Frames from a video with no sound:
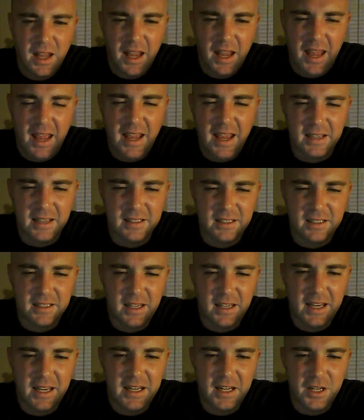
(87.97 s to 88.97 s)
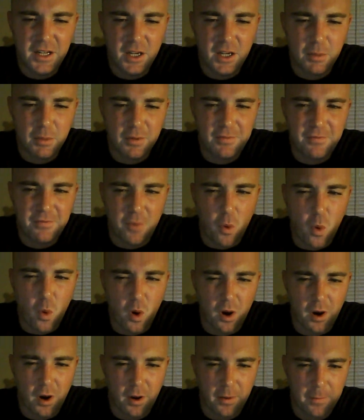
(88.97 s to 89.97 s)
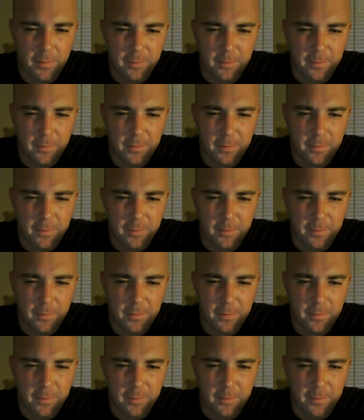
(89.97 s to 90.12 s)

in at number 4,